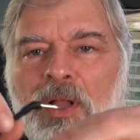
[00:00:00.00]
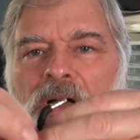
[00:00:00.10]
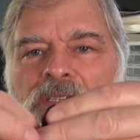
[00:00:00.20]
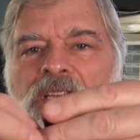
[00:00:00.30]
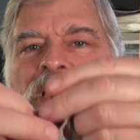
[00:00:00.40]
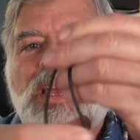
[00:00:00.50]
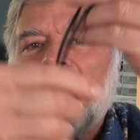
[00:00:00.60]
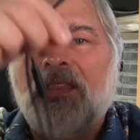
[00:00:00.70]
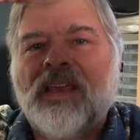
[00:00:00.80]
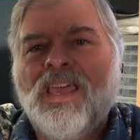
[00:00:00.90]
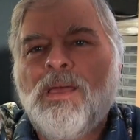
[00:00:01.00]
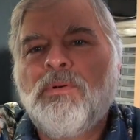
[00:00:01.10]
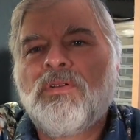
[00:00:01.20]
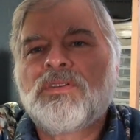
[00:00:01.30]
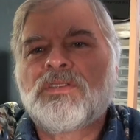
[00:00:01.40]
plugs. The
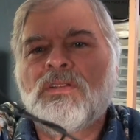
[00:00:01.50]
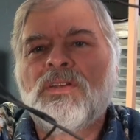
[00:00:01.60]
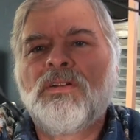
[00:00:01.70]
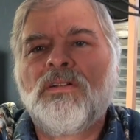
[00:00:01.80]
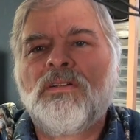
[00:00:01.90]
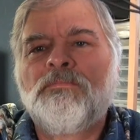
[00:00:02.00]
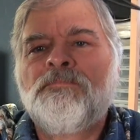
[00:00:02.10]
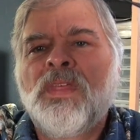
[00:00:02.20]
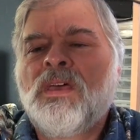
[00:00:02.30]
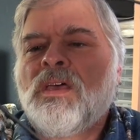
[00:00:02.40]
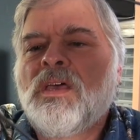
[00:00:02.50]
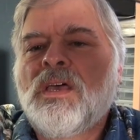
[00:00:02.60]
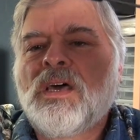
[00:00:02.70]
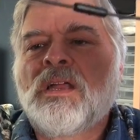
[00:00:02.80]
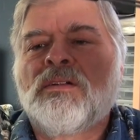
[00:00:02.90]
cable is a little
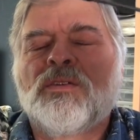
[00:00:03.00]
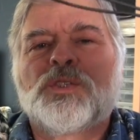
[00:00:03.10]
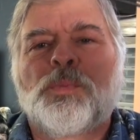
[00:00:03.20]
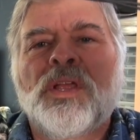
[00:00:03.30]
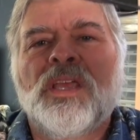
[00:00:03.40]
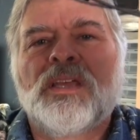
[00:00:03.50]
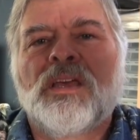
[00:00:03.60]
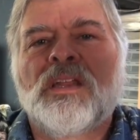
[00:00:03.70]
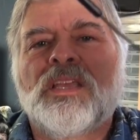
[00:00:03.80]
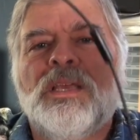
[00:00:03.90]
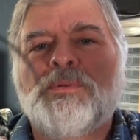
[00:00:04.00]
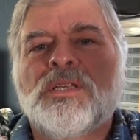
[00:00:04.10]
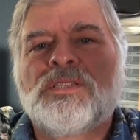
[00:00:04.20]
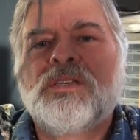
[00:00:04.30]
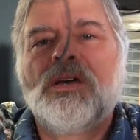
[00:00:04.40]
I don't know, springy. It kind of keeps
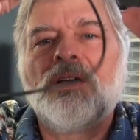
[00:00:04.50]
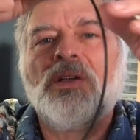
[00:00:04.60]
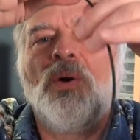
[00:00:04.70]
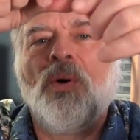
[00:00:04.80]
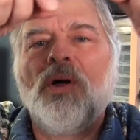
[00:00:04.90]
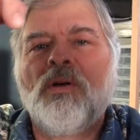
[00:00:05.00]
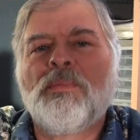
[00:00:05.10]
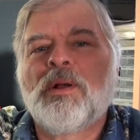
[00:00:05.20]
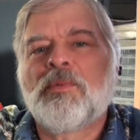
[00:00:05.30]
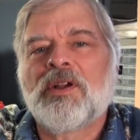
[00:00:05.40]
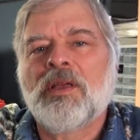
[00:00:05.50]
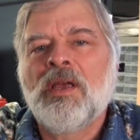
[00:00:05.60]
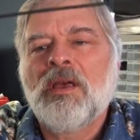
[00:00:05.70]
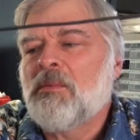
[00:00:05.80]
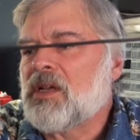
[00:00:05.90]
its coil memory.
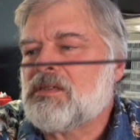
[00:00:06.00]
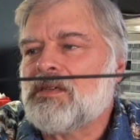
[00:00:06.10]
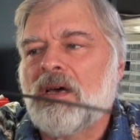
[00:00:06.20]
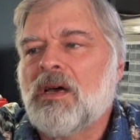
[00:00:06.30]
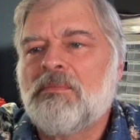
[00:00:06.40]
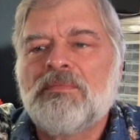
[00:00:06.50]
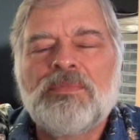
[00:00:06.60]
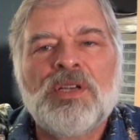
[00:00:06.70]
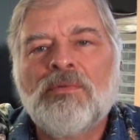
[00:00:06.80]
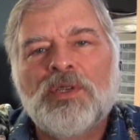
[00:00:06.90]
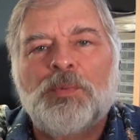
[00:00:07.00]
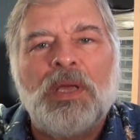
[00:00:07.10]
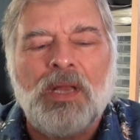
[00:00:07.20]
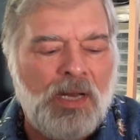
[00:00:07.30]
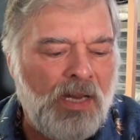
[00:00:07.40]
But um, generally
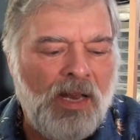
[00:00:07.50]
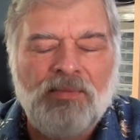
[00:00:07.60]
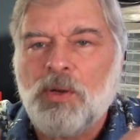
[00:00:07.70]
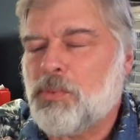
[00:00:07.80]
speaking, I didn't have any